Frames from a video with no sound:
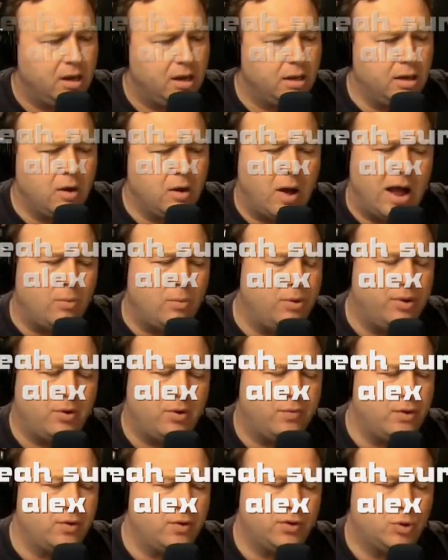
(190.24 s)
I would
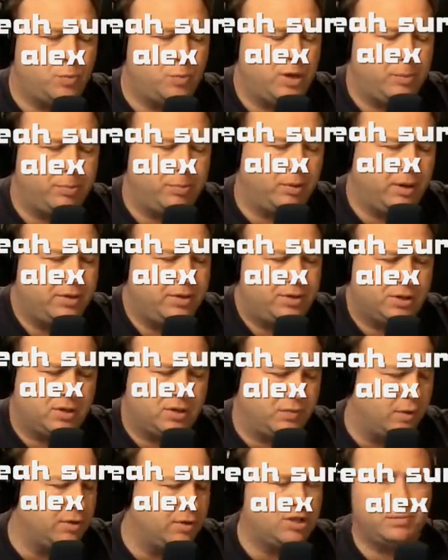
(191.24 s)
interview those people. It's just
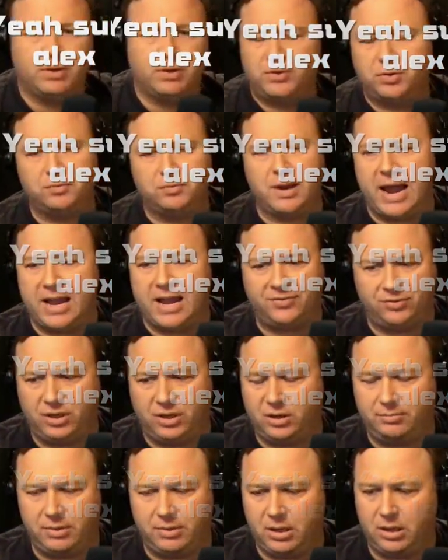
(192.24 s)
folks have been too nasty
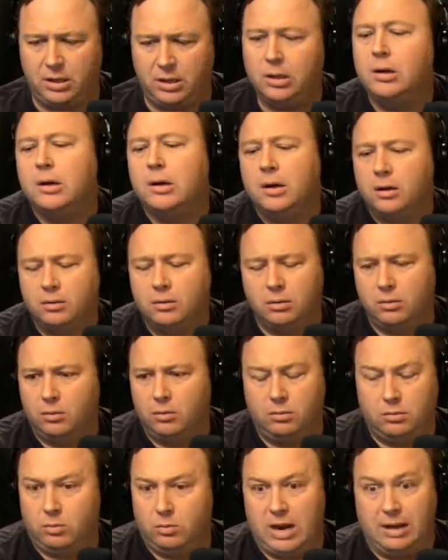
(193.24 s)
to me
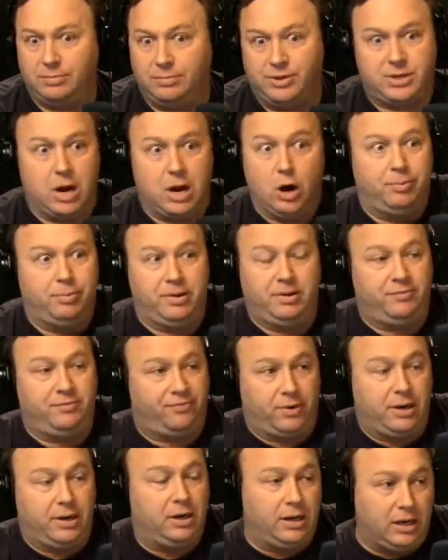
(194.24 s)
when I'm just open and
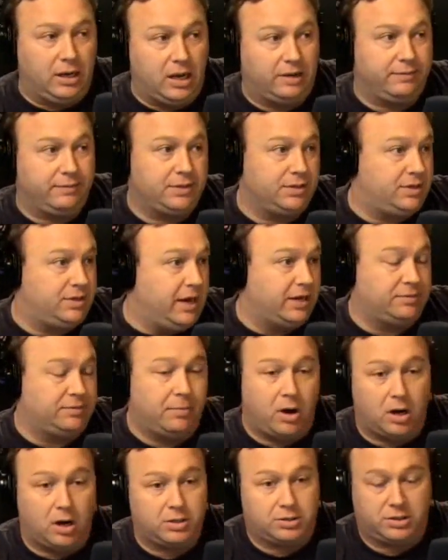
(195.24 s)
friendly. Like if it's a Tex
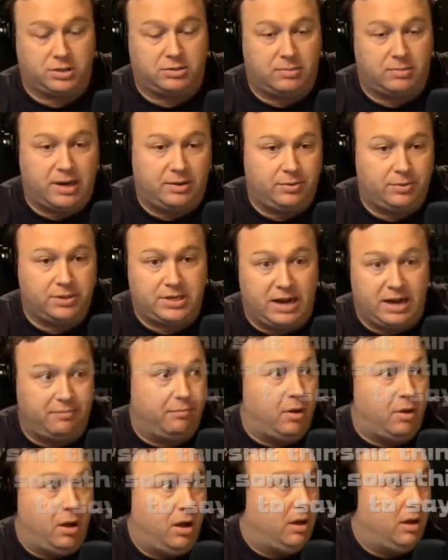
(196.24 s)
Mars or somebody, we just have
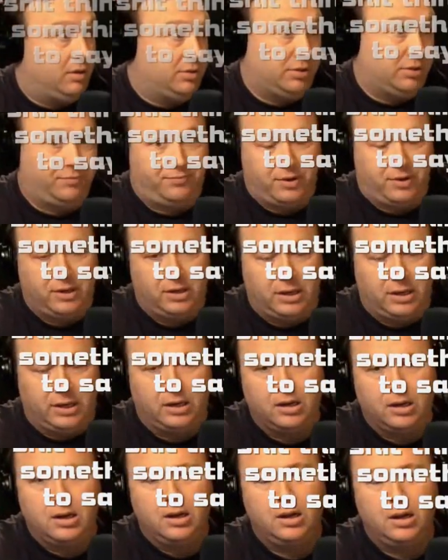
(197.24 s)
them on because they're friendly.
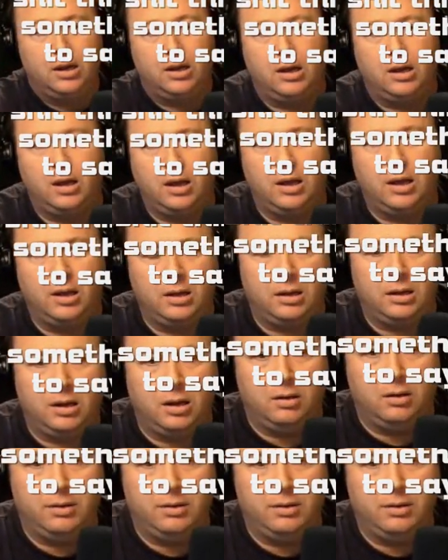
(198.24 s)
It'd